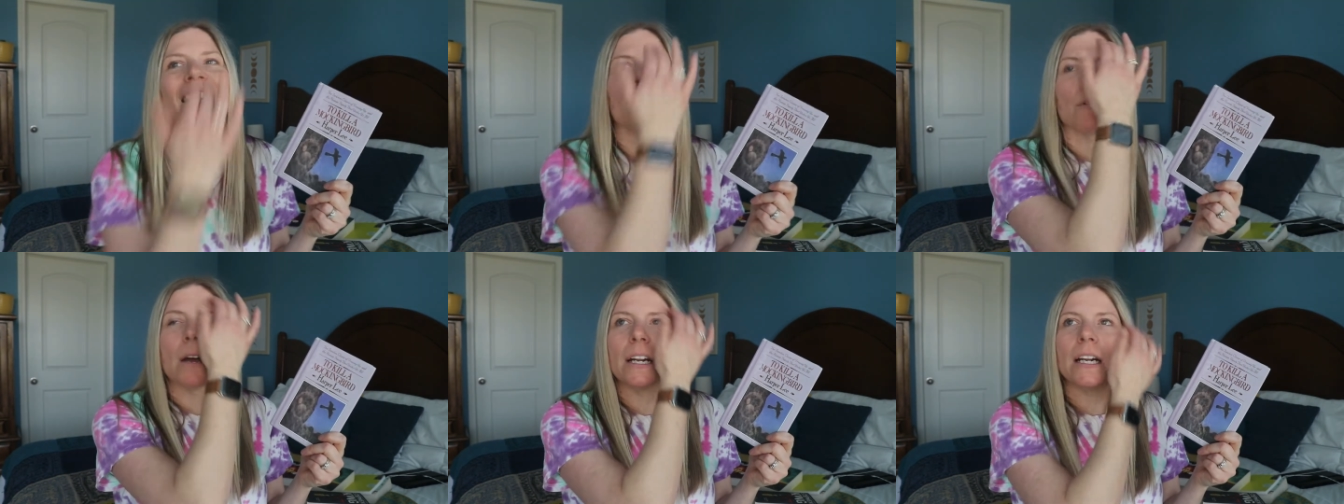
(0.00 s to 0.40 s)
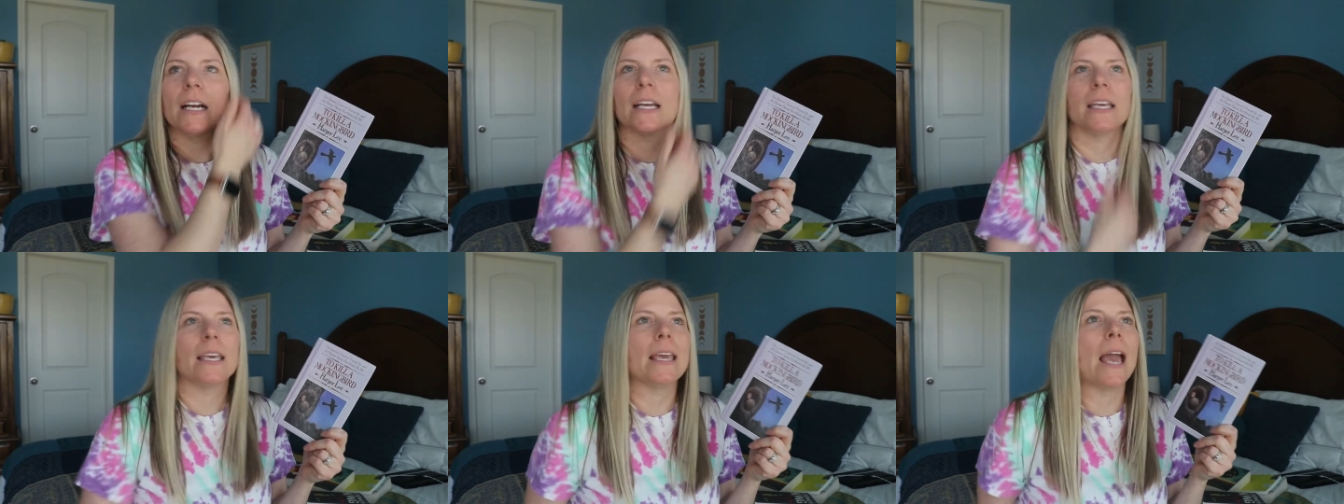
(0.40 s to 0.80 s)
and I read it
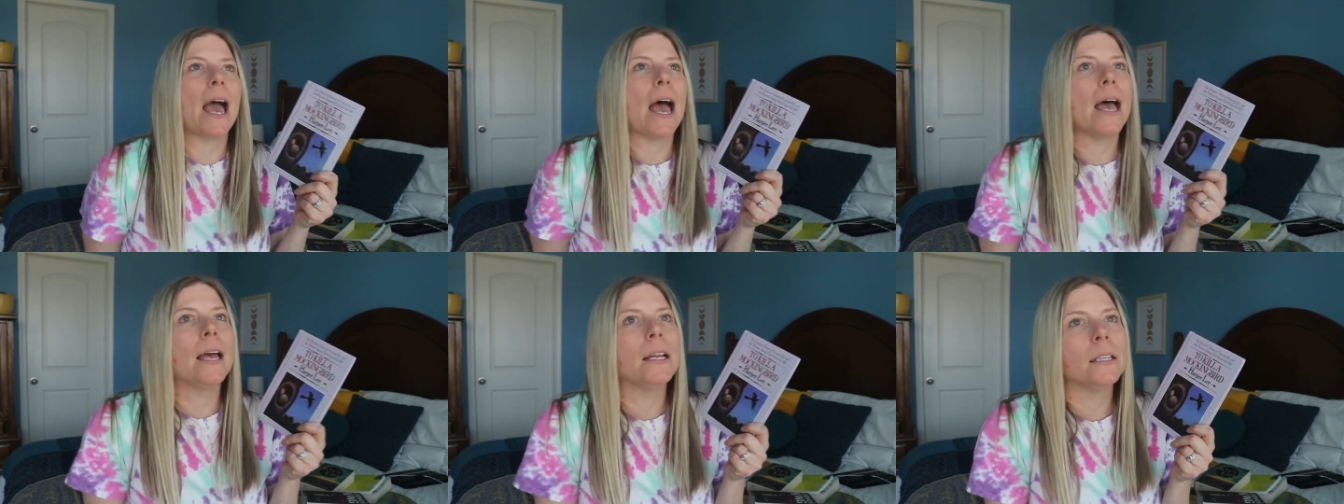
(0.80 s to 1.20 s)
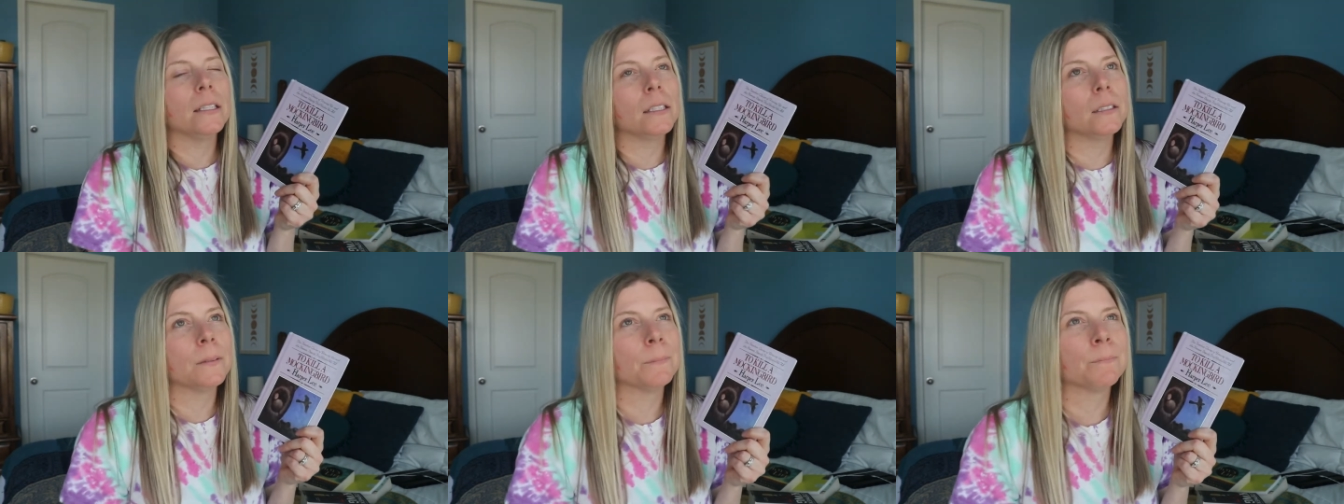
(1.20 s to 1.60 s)

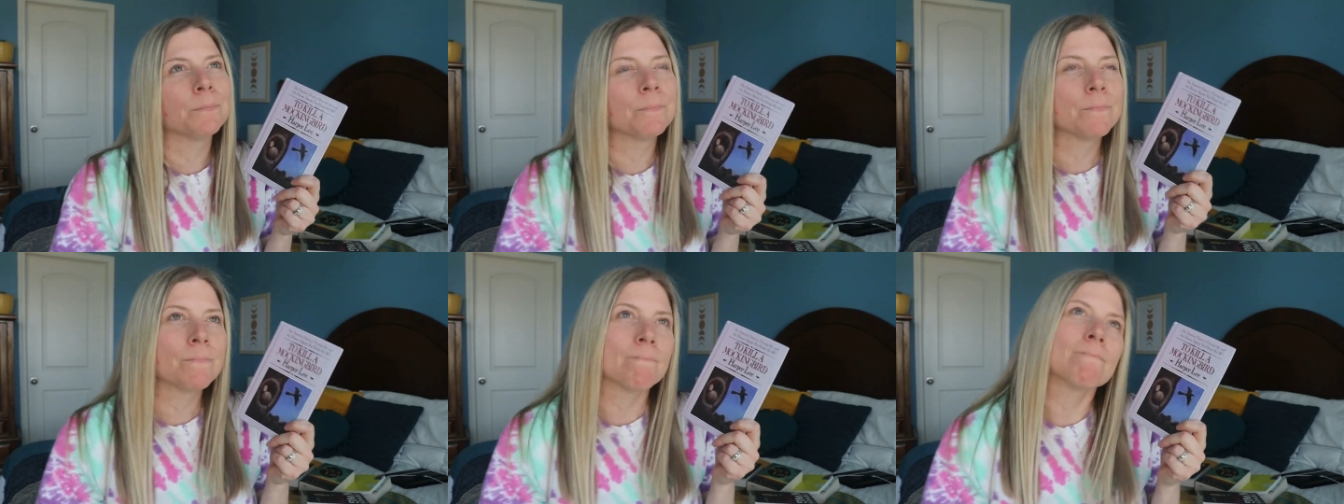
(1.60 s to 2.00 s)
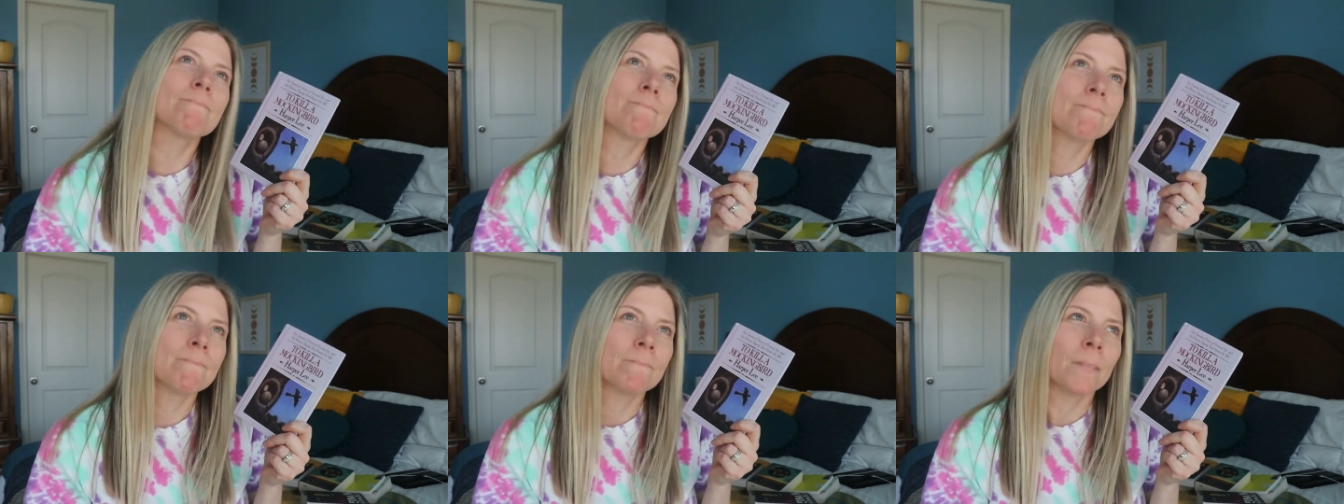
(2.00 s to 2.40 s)
again,
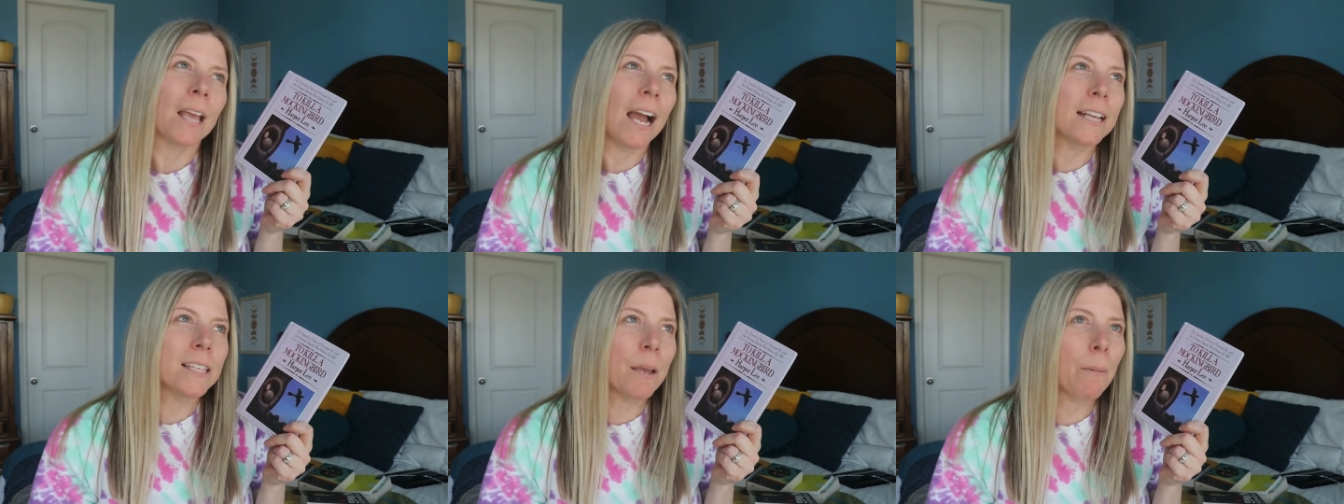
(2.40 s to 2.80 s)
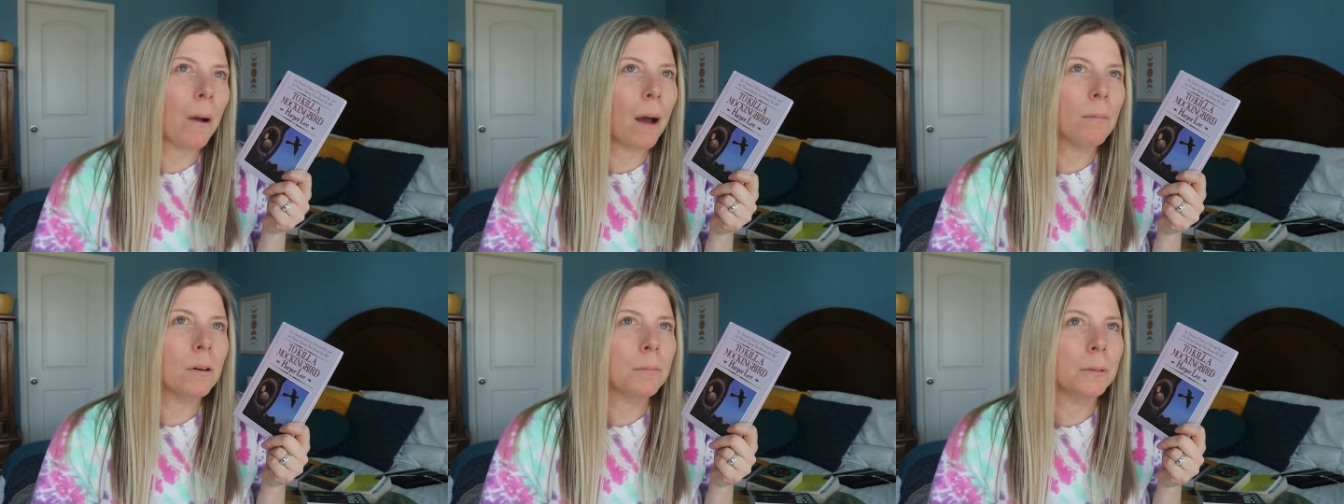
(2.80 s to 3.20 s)
I'd say
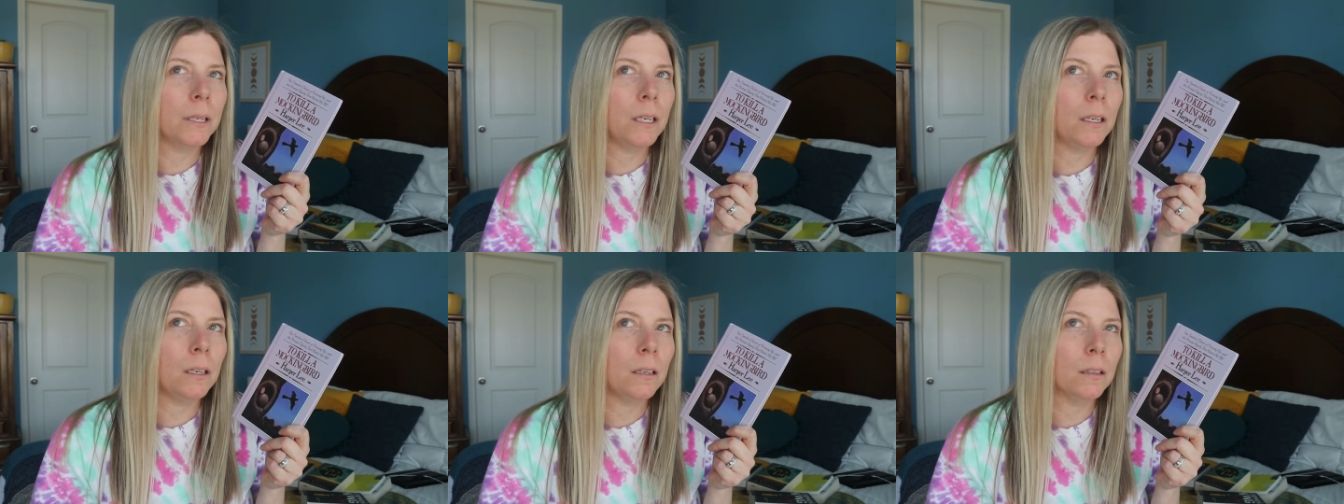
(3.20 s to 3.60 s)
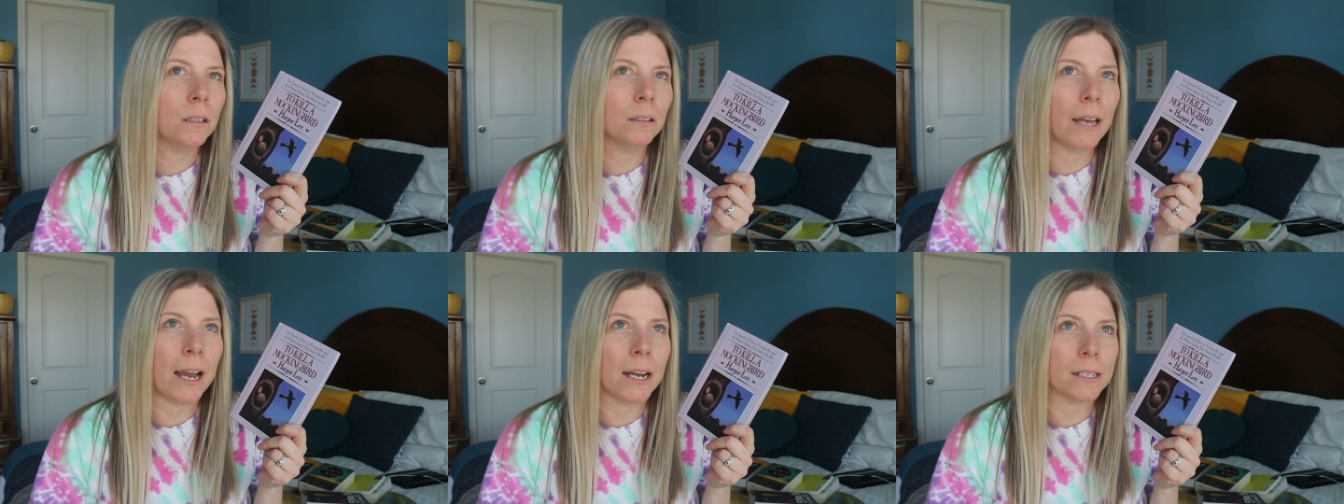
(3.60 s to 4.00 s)
probably in
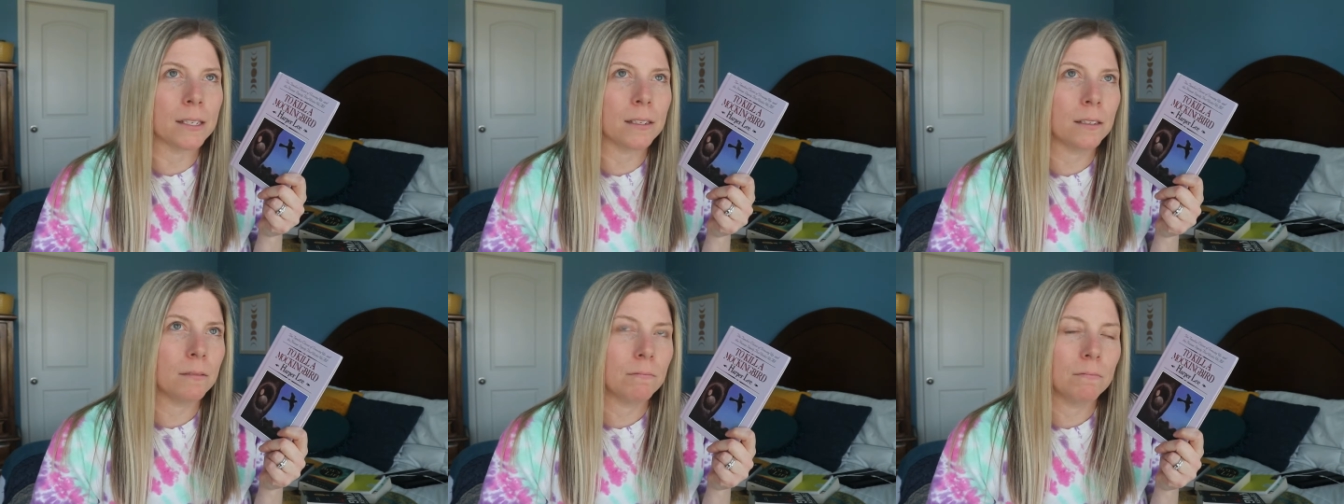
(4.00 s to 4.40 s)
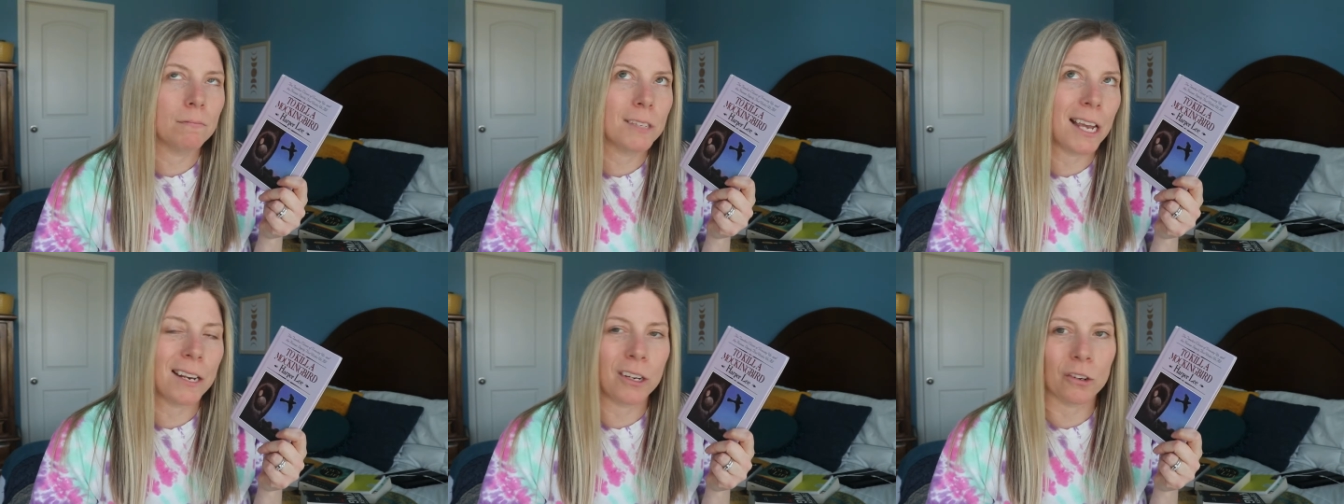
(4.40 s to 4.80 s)
the last
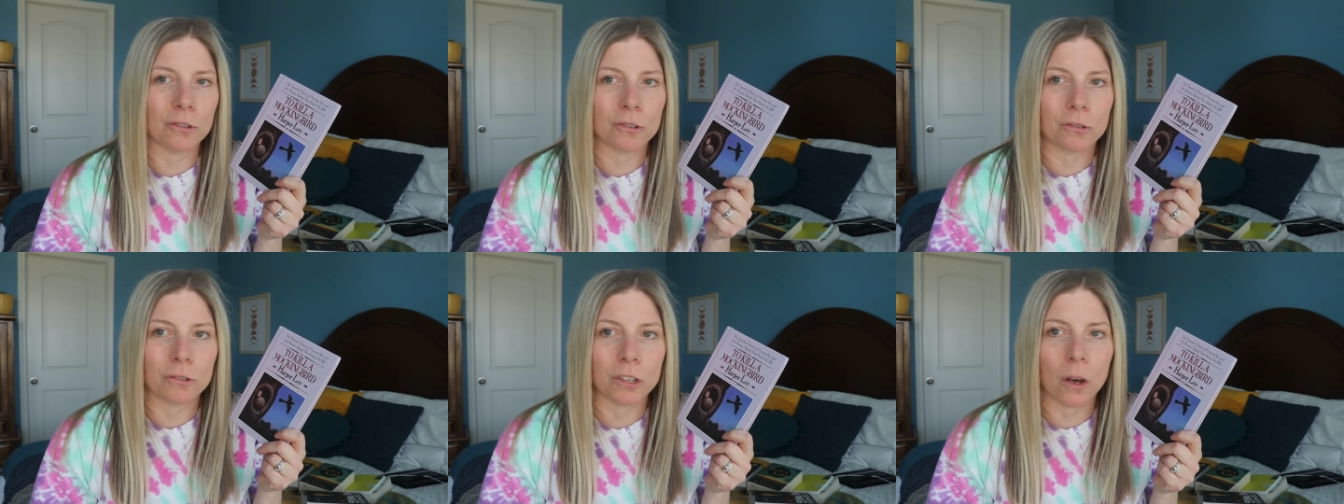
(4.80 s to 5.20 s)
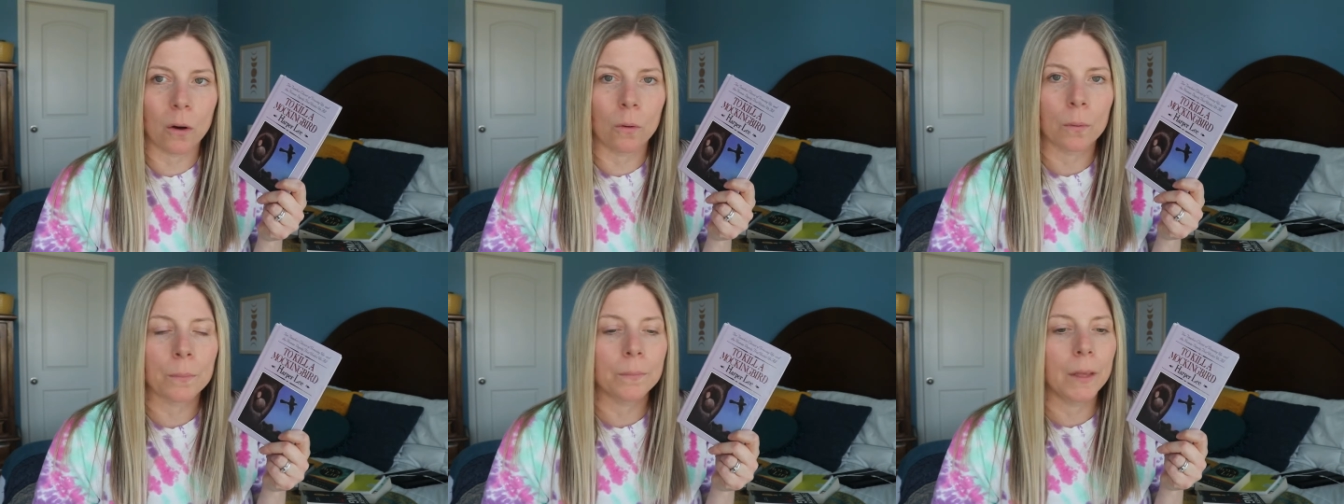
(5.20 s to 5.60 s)
10 years or
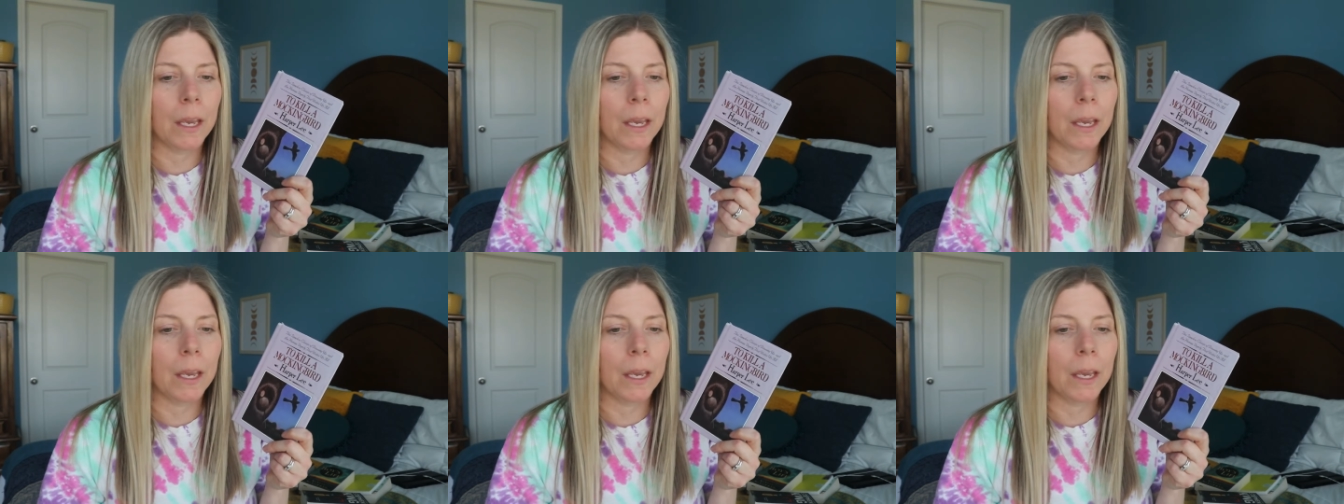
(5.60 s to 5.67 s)
so.